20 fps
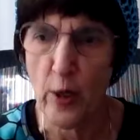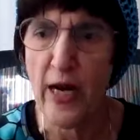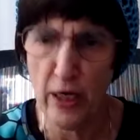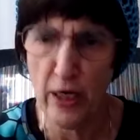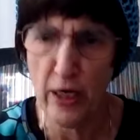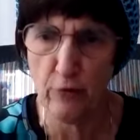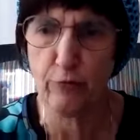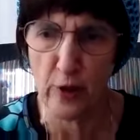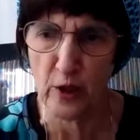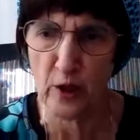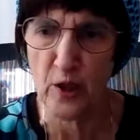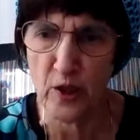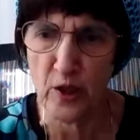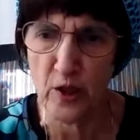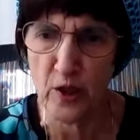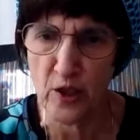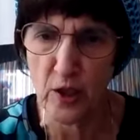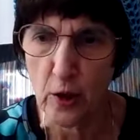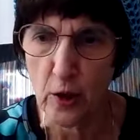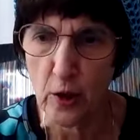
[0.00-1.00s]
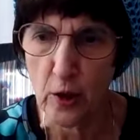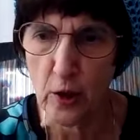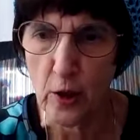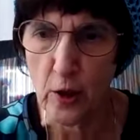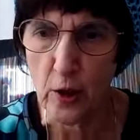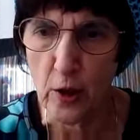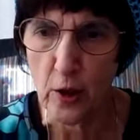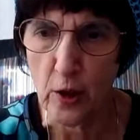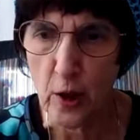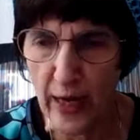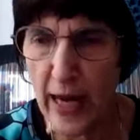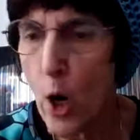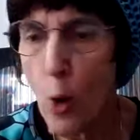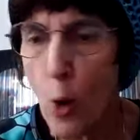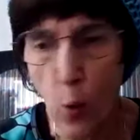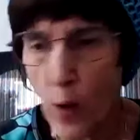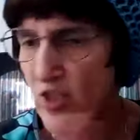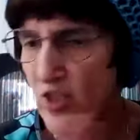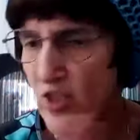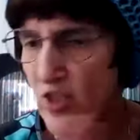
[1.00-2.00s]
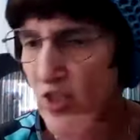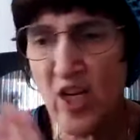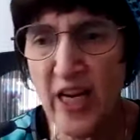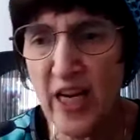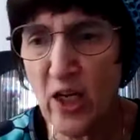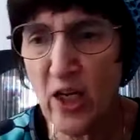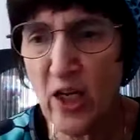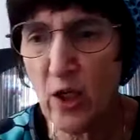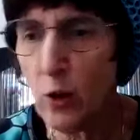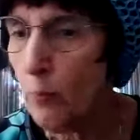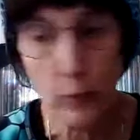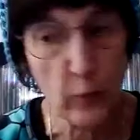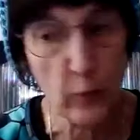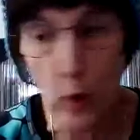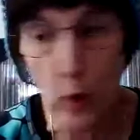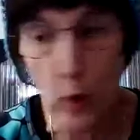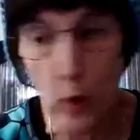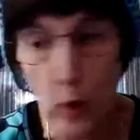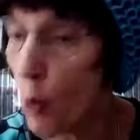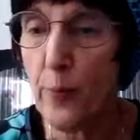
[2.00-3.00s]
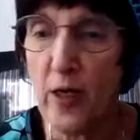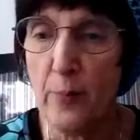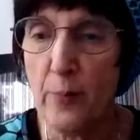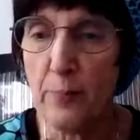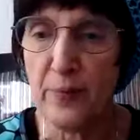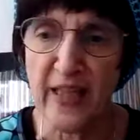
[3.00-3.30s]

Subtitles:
He really did, okay? Was he Neil? Nope.